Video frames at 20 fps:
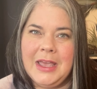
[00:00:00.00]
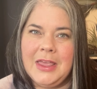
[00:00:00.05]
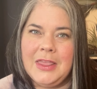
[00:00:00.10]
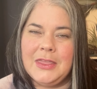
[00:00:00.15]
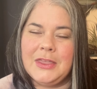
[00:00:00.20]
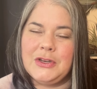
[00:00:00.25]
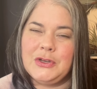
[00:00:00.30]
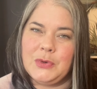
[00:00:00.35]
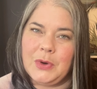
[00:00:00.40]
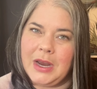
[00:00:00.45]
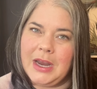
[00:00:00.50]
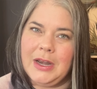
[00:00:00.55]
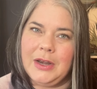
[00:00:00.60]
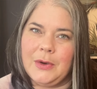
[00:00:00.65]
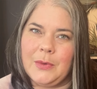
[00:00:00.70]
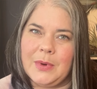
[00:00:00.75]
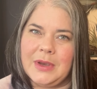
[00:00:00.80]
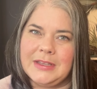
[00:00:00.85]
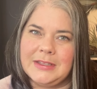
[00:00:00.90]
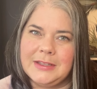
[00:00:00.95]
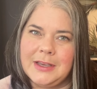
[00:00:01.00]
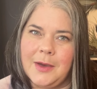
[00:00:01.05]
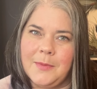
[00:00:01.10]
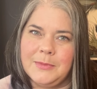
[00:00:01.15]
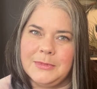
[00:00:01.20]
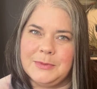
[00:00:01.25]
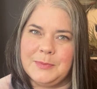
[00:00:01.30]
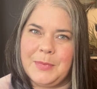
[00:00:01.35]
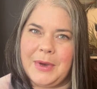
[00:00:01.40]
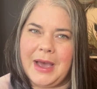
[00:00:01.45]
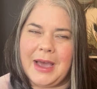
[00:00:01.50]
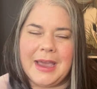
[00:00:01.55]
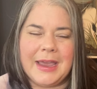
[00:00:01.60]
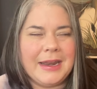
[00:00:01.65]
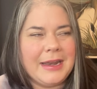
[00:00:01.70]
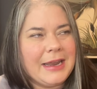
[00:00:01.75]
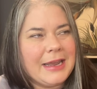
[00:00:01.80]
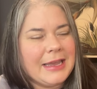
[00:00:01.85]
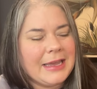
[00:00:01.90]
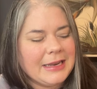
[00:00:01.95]
the train always comes by
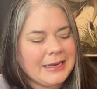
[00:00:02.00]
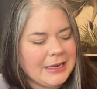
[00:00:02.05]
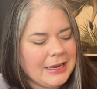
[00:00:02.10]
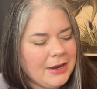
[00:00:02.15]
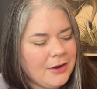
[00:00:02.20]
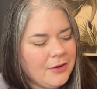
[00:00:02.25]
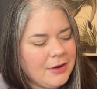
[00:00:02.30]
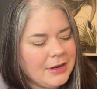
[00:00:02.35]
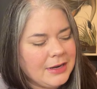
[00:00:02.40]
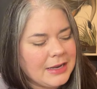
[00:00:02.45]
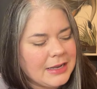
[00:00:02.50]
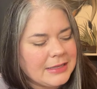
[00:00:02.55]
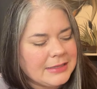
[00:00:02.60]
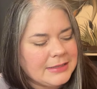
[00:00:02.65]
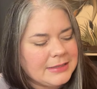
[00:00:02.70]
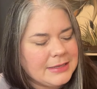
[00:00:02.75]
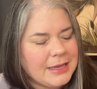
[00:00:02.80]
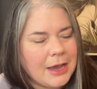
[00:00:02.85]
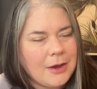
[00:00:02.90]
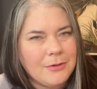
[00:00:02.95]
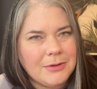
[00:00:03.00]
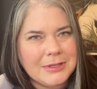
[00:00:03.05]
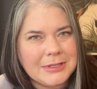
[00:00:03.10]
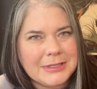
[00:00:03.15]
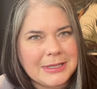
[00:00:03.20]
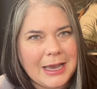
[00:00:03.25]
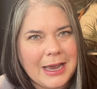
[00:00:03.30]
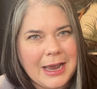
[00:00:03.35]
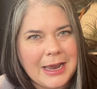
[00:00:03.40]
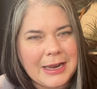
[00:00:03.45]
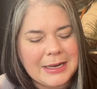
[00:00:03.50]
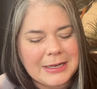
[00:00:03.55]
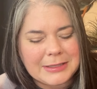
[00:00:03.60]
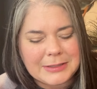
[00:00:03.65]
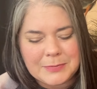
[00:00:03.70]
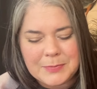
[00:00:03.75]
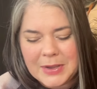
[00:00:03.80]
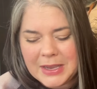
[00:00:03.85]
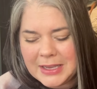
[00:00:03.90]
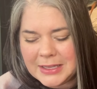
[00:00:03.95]
and I can hear it. It's outside,
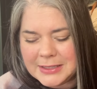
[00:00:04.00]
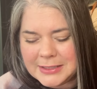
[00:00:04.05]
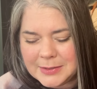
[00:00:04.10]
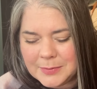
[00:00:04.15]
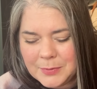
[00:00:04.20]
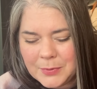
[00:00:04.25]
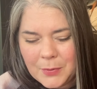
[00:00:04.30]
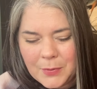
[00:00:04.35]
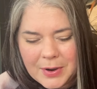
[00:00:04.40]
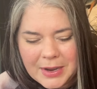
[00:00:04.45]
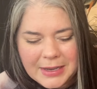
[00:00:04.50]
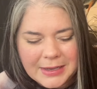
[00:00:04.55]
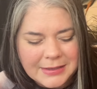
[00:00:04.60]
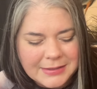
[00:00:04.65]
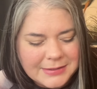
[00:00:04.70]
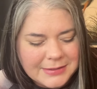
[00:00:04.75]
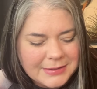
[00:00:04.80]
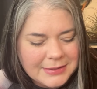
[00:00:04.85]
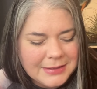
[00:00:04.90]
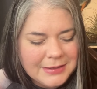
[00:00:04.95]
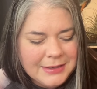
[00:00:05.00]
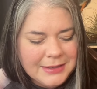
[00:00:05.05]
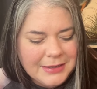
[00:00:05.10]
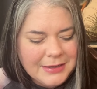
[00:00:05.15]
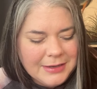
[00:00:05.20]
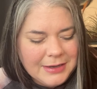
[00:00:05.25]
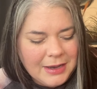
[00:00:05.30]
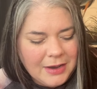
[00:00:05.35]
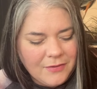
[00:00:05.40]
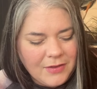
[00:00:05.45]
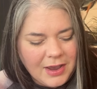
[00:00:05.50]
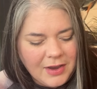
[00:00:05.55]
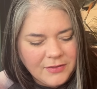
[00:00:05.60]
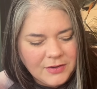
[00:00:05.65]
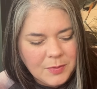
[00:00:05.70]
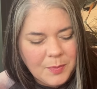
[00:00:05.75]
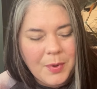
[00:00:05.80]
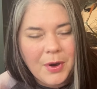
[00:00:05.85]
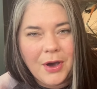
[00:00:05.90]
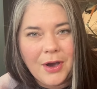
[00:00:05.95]
it's making some noise. If I have
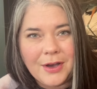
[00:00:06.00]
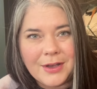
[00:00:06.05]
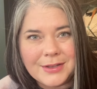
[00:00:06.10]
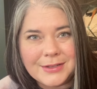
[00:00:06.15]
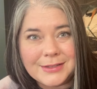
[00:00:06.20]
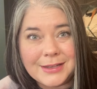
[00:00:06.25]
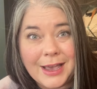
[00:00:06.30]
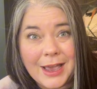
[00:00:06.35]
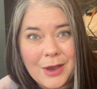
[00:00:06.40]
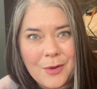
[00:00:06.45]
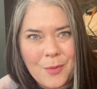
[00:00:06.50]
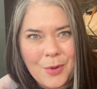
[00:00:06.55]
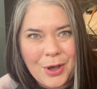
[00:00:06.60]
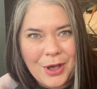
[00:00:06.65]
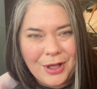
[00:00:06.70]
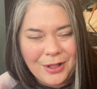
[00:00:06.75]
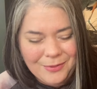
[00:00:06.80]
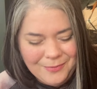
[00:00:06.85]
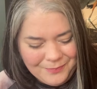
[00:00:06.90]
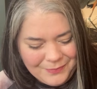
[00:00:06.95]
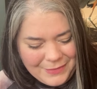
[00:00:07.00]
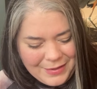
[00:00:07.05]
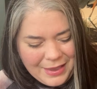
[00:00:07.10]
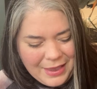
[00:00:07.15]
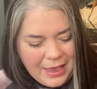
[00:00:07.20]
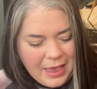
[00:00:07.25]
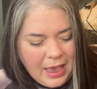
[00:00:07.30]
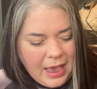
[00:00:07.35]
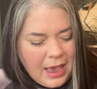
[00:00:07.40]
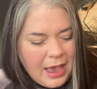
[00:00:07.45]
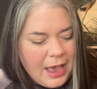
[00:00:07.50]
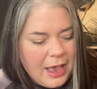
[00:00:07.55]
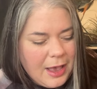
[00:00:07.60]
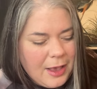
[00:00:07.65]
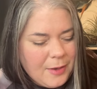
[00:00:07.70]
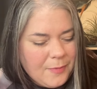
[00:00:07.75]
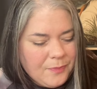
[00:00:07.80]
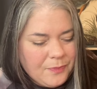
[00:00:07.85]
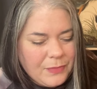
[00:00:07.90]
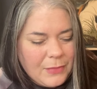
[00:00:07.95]
to pause, I will.
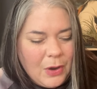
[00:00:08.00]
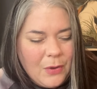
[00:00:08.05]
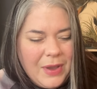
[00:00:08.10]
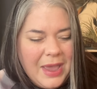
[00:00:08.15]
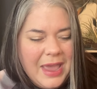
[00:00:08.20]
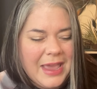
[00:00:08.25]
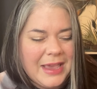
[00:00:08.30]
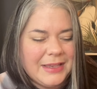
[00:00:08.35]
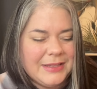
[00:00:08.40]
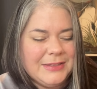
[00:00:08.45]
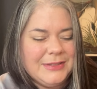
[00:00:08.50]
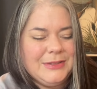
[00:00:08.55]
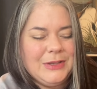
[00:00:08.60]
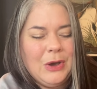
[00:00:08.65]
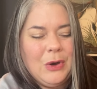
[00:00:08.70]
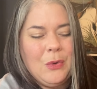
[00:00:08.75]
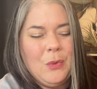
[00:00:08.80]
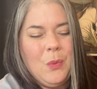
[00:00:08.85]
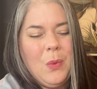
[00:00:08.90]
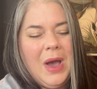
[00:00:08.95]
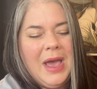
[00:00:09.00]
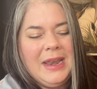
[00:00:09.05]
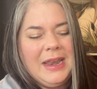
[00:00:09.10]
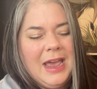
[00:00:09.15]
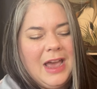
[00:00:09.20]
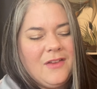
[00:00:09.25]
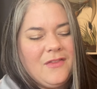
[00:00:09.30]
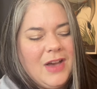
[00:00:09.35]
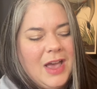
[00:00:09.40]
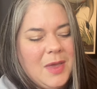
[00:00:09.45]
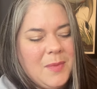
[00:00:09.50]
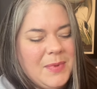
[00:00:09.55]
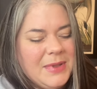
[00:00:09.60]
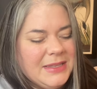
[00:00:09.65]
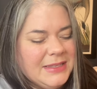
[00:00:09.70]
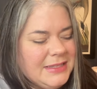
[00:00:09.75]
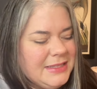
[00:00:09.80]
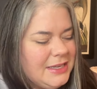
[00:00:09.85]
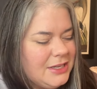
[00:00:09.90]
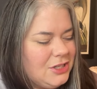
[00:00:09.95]
Okay, so what have I been
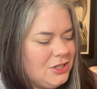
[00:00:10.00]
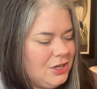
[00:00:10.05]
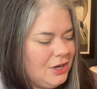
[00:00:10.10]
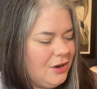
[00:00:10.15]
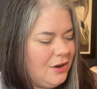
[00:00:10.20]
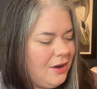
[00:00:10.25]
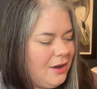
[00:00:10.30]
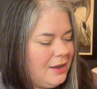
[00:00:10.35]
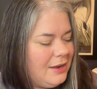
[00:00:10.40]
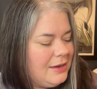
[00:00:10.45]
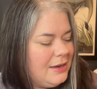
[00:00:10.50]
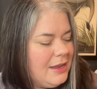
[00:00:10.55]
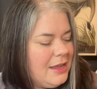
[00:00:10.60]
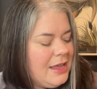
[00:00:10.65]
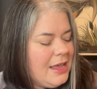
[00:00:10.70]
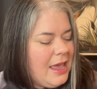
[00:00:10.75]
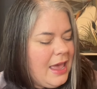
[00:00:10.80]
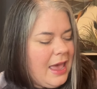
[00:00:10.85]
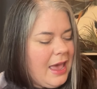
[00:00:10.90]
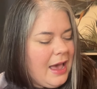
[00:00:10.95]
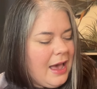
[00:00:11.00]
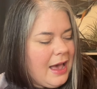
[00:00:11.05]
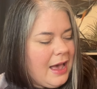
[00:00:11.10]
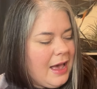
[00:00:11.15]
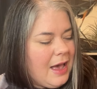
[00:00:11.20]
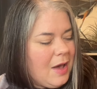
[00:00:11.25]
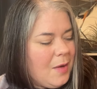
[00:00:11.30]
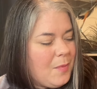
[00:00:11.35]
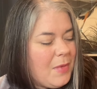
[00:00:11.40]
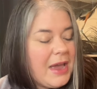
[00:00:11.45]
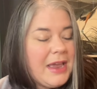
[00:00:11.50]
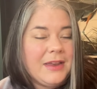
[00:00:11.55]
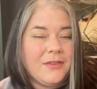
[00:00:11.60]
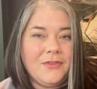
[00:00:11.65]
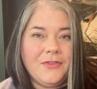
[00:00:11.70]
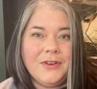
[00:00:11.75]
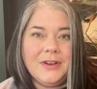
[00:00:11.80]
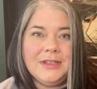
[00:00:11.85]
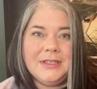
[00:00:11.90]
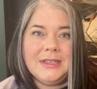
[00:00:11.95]
stitching on? I
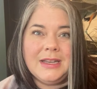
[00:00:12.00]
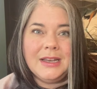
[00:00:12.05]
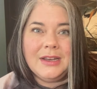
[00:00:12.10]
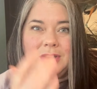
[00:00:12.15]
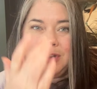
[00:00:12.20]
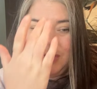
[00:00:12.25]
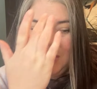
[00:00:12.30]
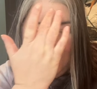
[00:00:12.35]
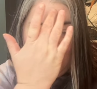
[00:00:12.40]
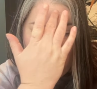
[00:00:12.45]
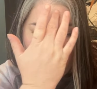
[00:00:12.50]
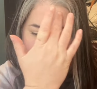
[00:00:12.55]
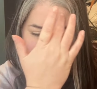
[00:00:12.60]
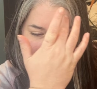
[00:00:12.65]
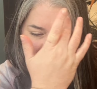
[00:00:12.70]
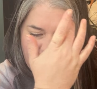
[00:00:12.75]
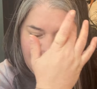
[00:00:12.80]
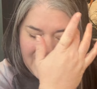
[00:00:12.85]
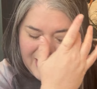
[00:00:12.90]
first, you know,